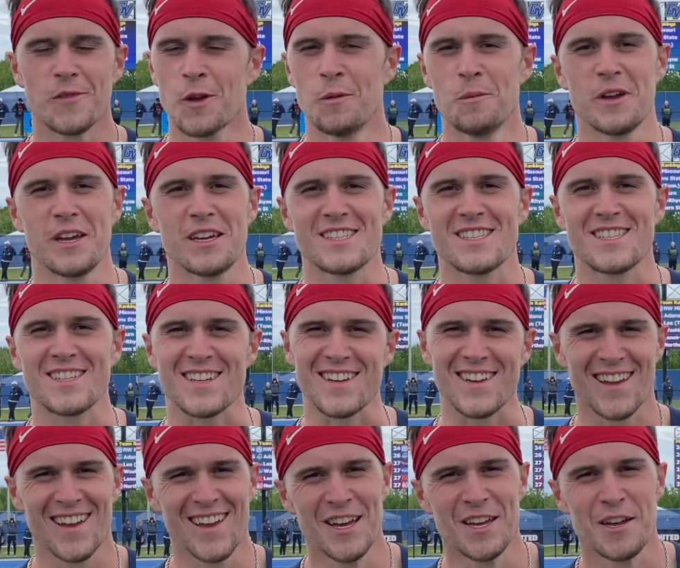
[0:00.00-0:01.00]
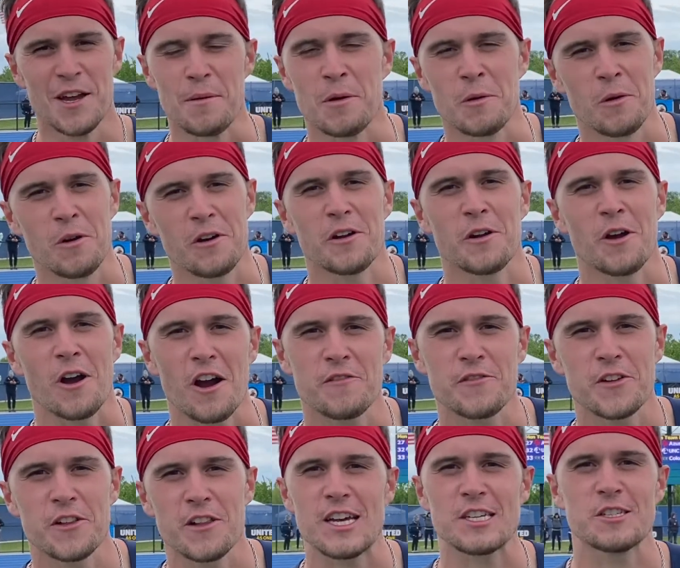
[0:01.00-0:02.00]
Amazing. I've been working hard for
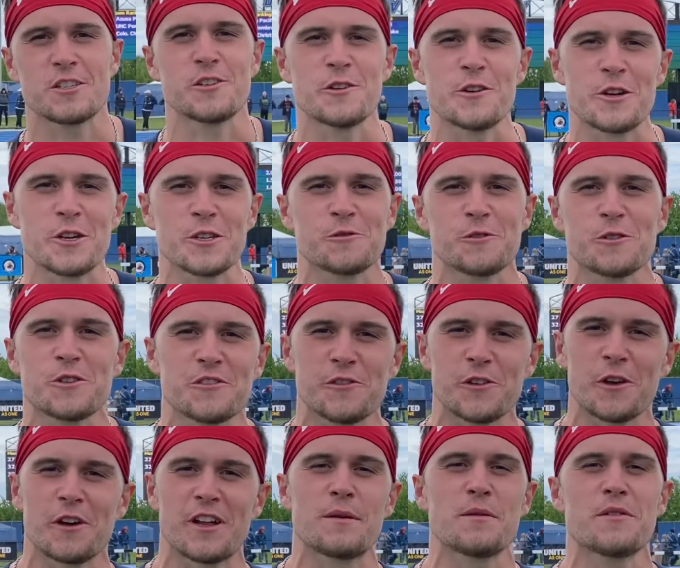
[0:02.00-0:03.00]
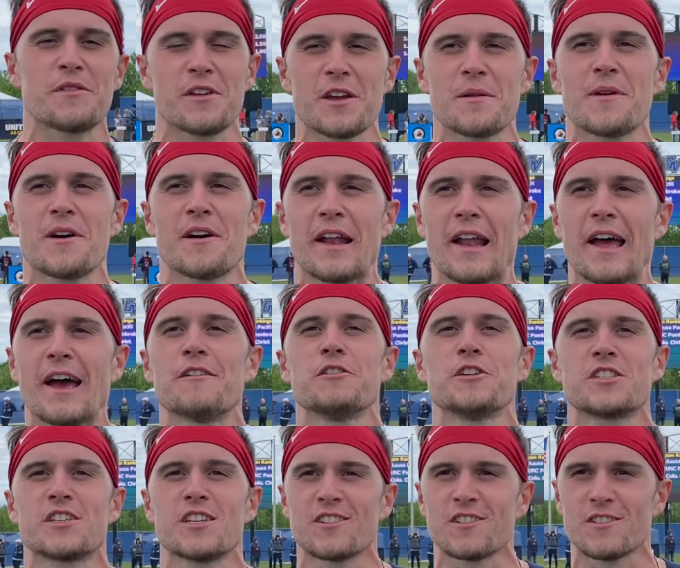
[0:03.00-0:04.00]
the last two years for this field. I've been thinking about it every
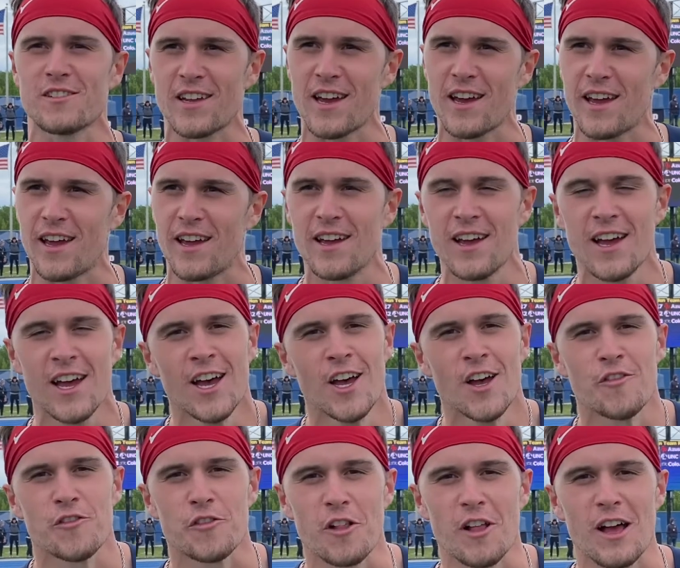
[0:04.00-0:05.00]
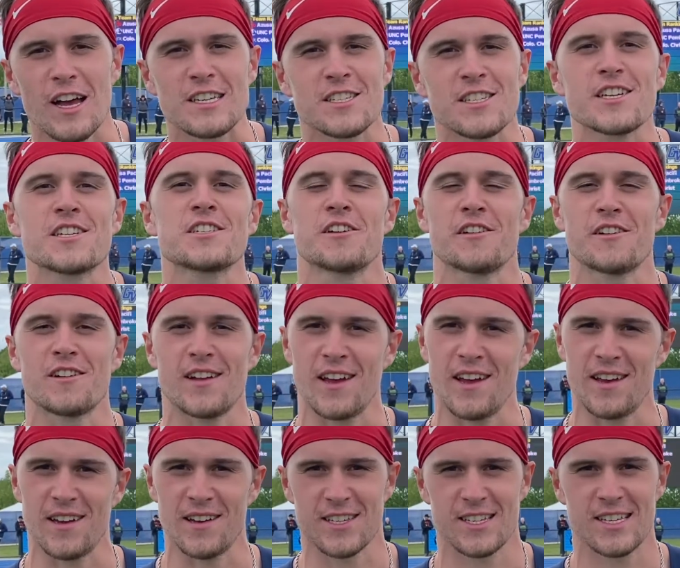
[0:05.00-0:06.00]
single day for the last six hundred
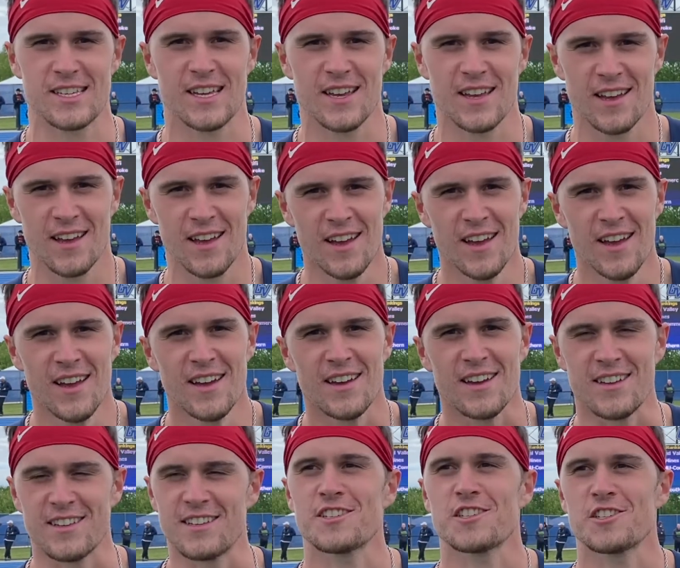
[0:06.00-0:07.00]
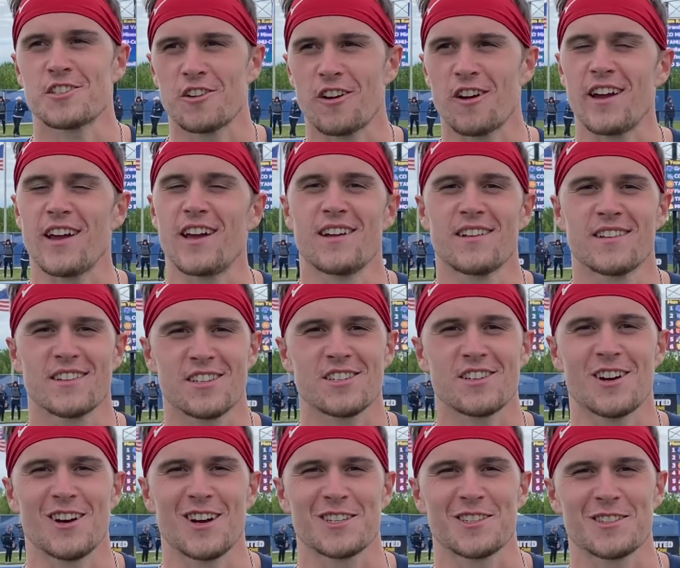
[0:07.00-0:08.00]
days. And this is great. This is
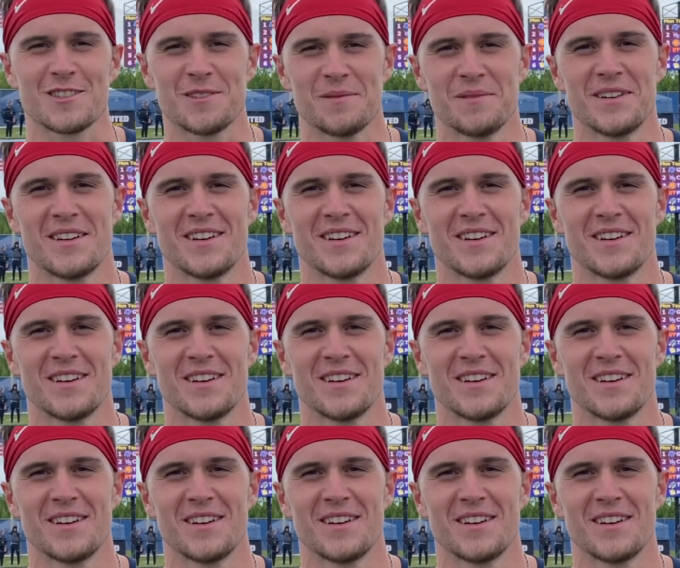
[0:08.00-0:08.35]
awesome.